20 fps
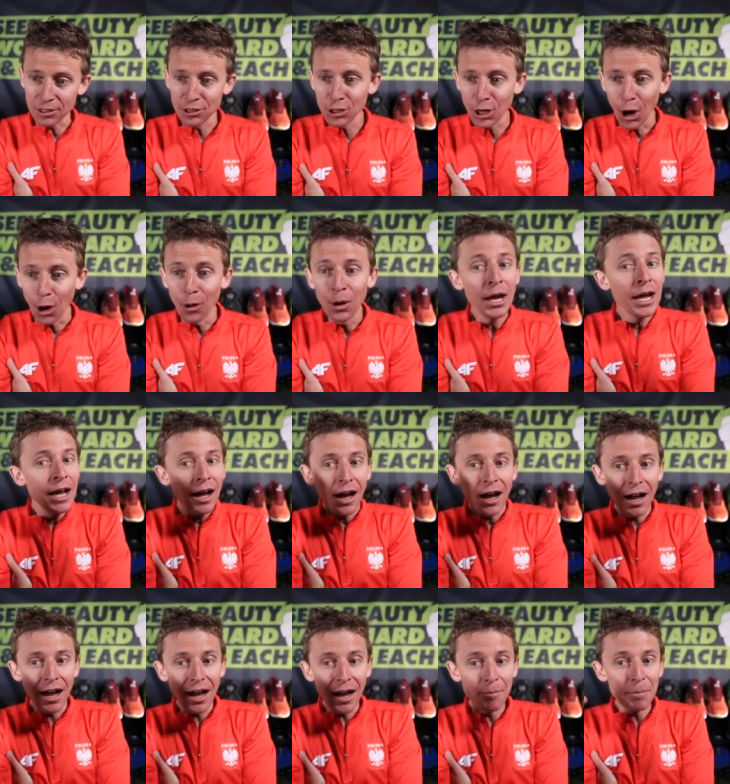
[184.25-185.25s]
So
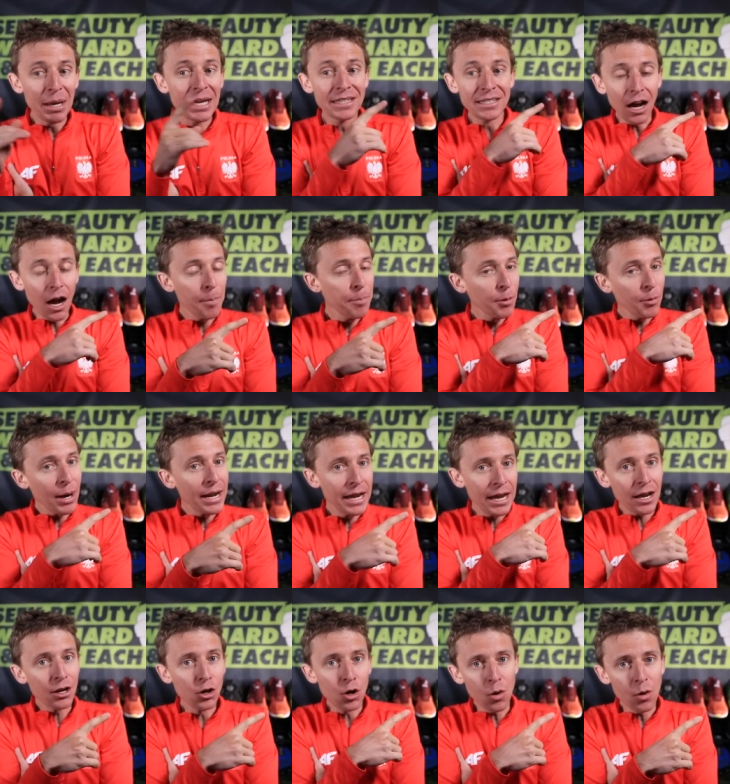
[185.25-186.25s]
um, it's upper
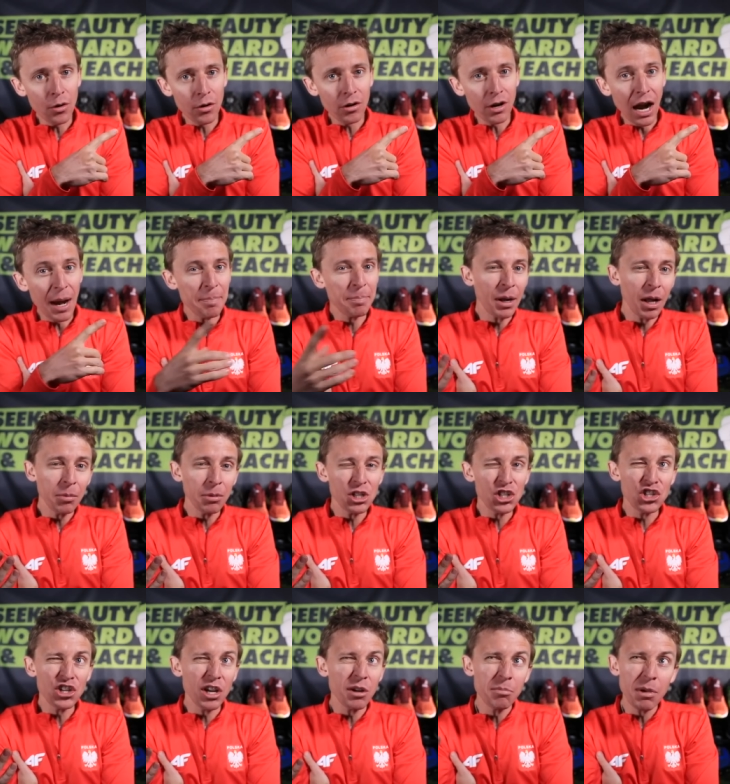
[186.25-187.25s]
right-hand corner. I
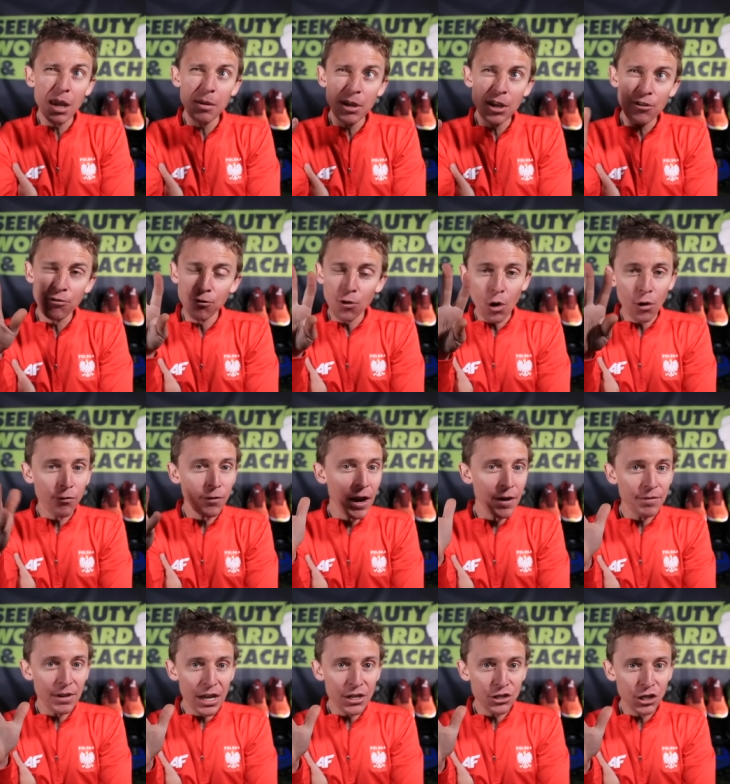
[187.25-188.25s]
published it maybe four or
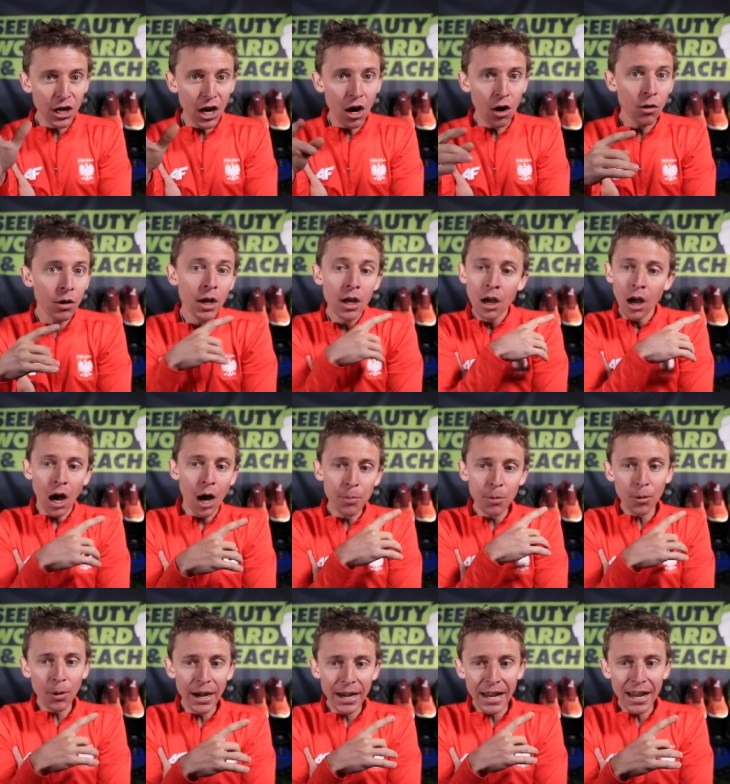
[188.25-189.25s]
five days ago.
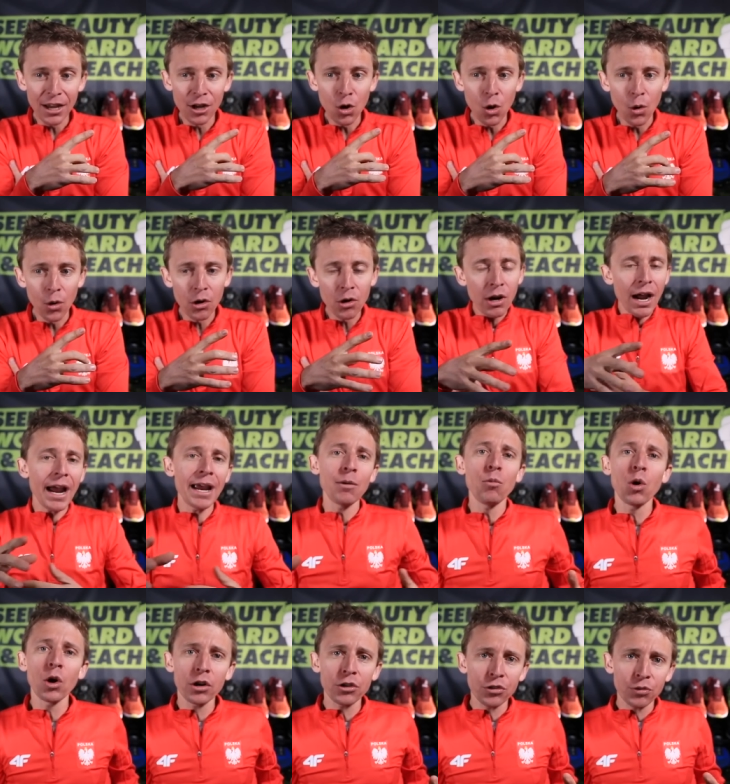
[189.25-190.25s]
Upper right-hand corner, I
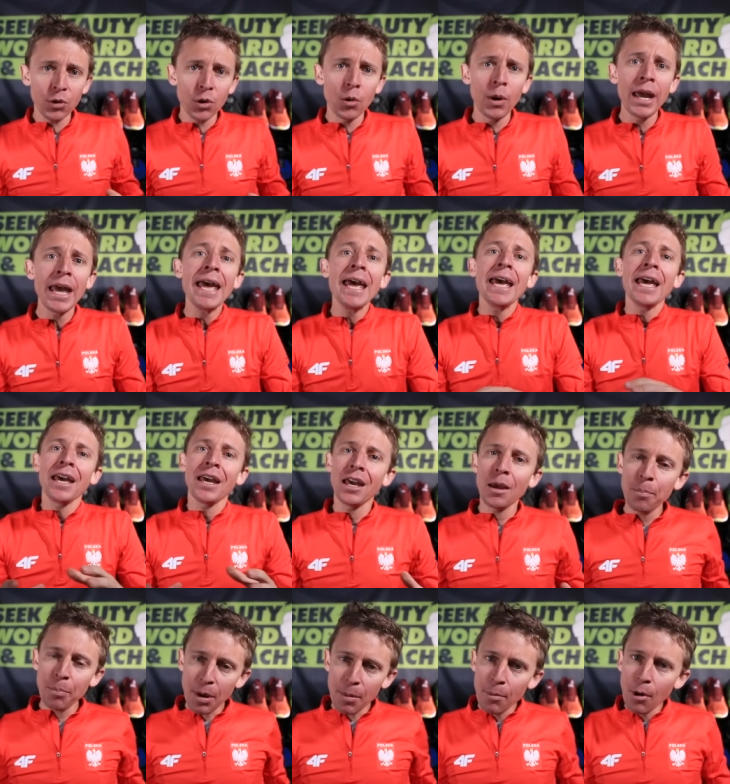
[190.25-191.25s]
worked through
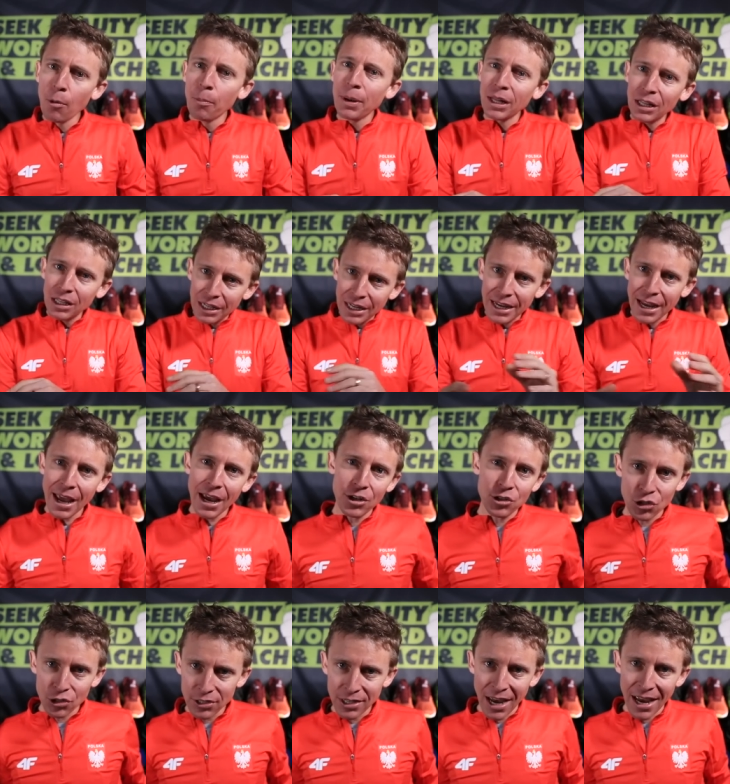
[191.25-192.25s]
hip mobility
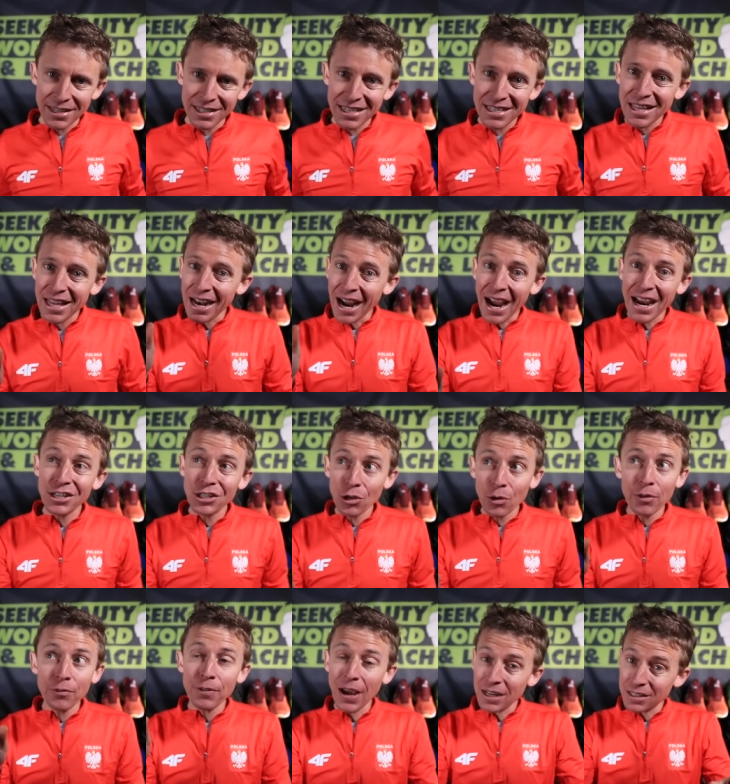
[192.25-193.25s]
exercises that I do.
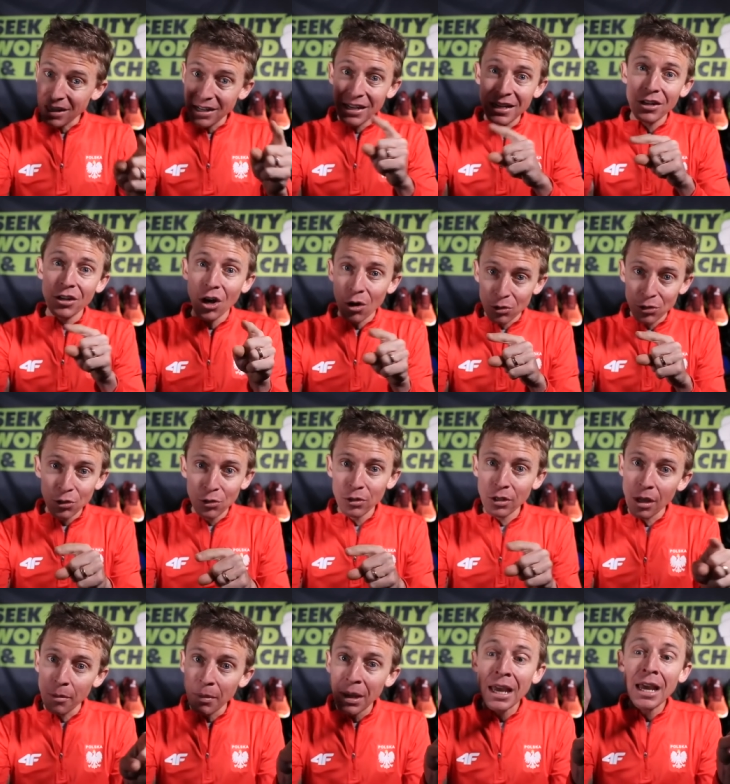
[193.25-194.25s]
In fact, I need to go do
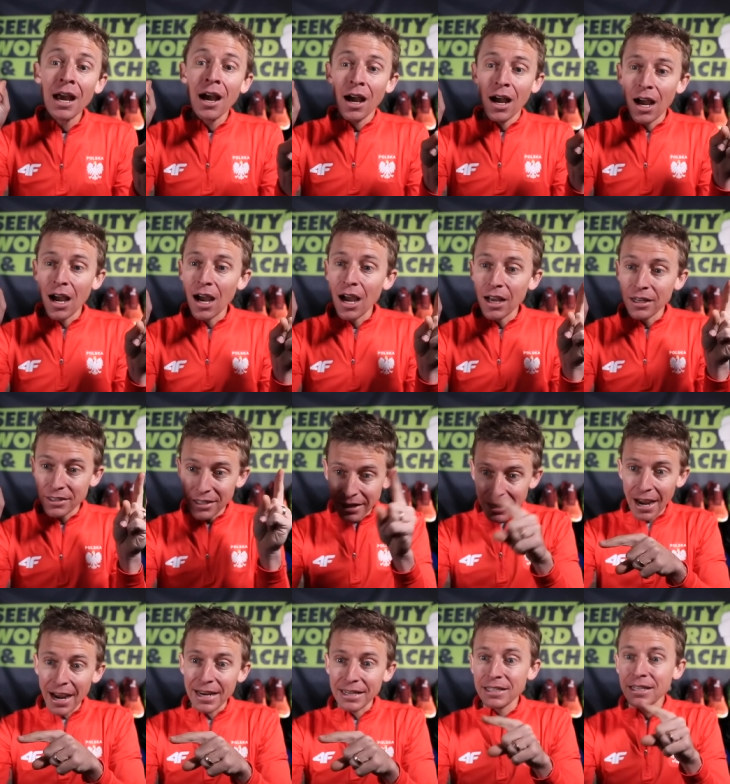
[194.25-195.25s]
them uh,
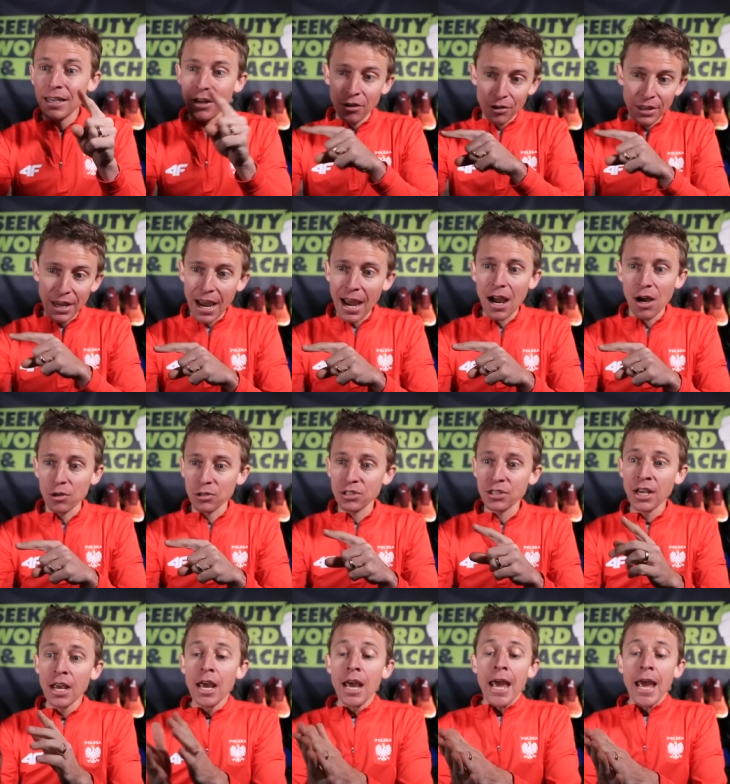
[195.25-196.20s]
tonight here in the house.